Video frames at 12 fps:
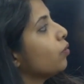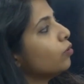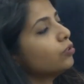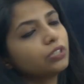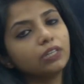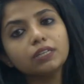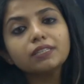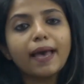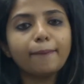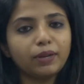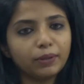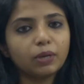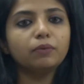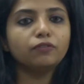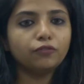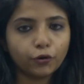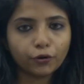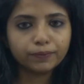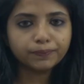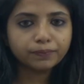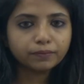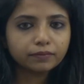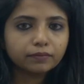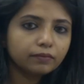course it is applicable for.
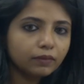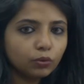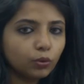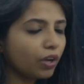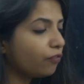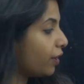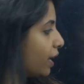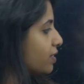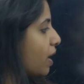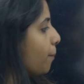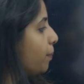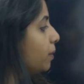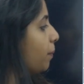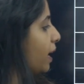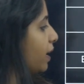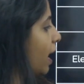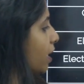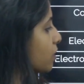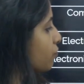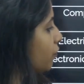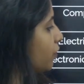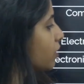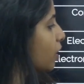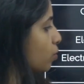Okay, for example, my rank is
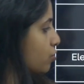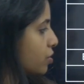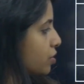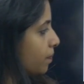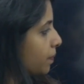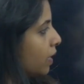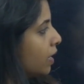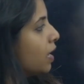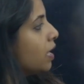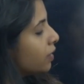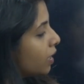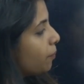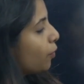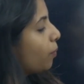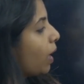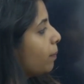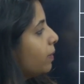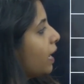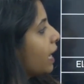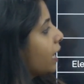50,000. Then probably I